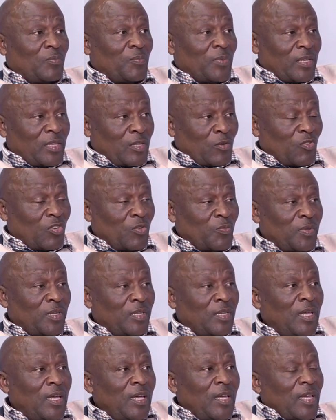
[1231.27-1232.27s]
but there will
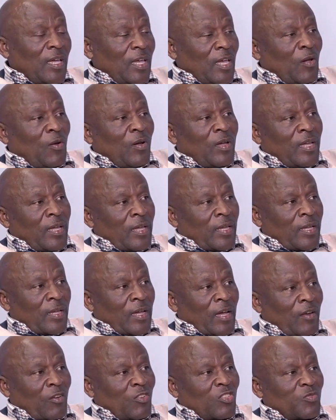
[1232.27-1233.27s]
be
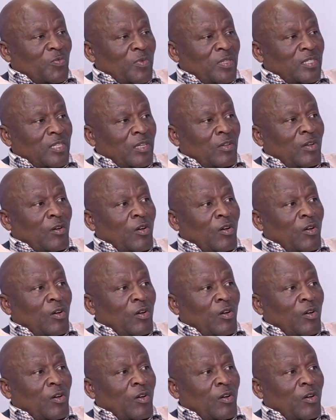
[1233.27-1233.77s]
announcements